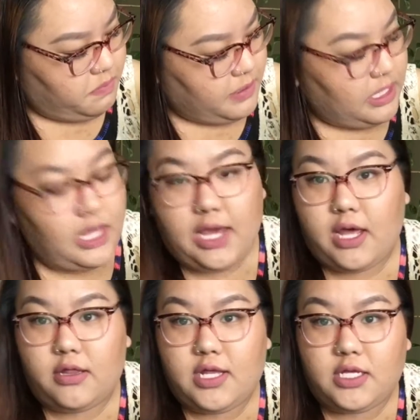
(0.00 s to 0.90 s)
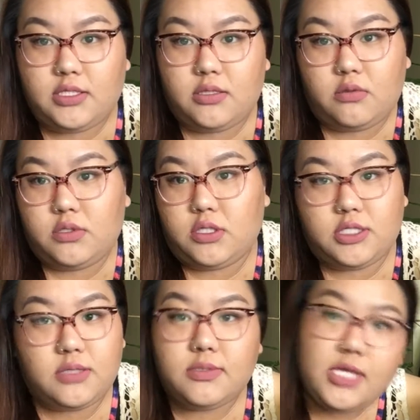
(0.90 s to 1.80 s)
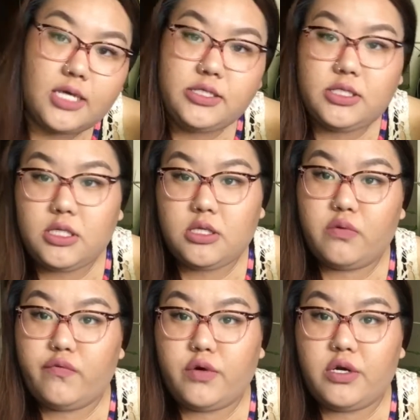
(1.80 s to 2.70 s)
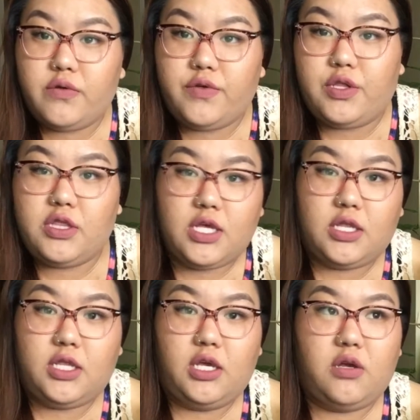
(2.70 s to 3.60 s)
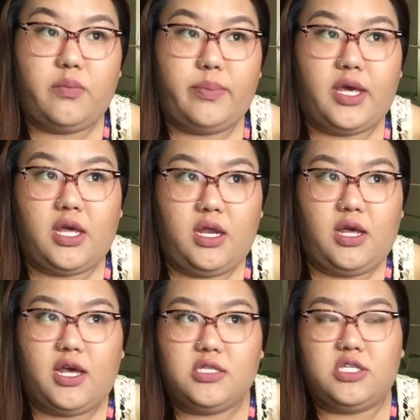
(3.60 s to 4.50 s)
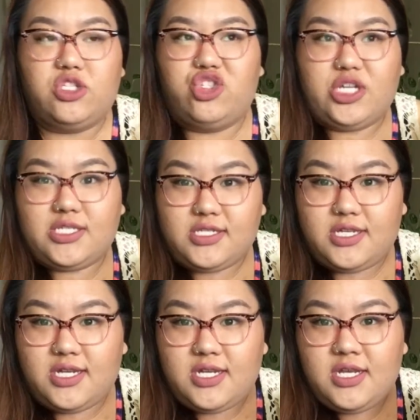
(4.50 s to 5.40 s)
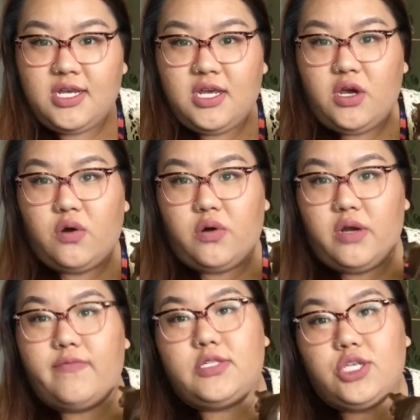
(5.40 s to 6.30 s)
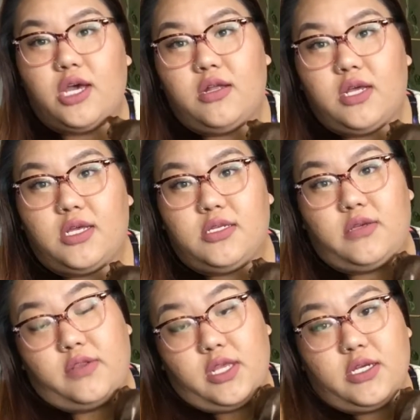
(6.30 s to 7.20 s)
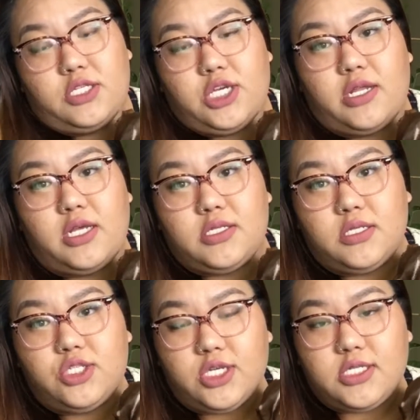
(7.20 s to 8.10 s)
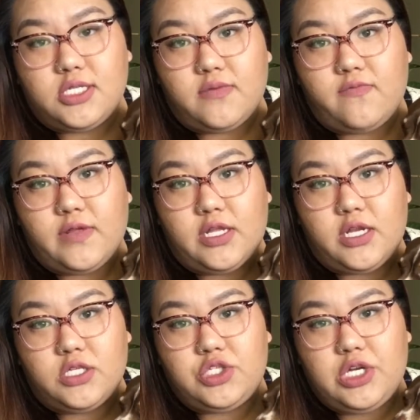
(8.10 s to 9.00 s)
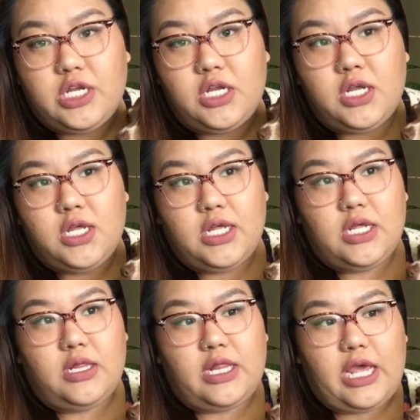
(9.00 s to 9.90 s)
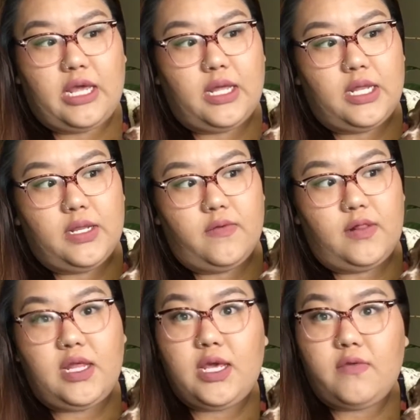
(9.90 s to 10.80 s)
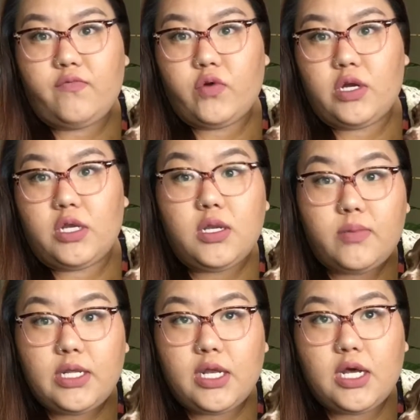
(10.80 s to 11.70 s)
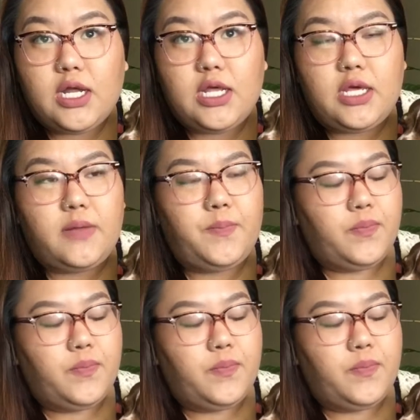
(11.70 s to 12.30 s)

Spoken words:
But yeah, those are some signs to look for if you think that your pet has ingested, or if you think a child has ingested philodendron, like leaf or nibbling on it.